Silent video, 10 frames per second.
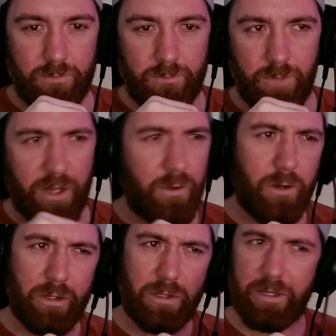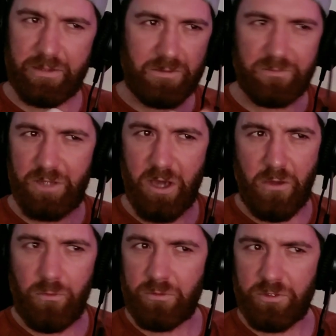I don't want to like
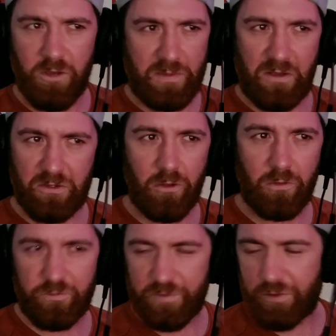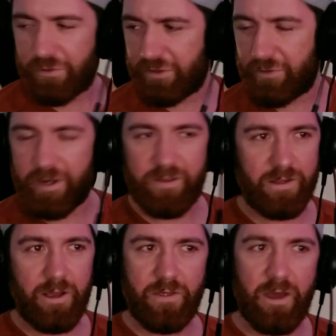go talking about cold fusion or
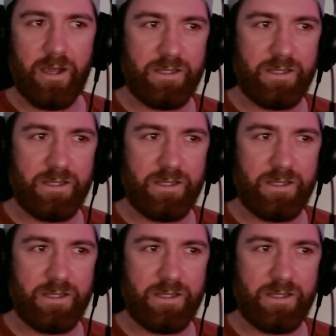anything like that,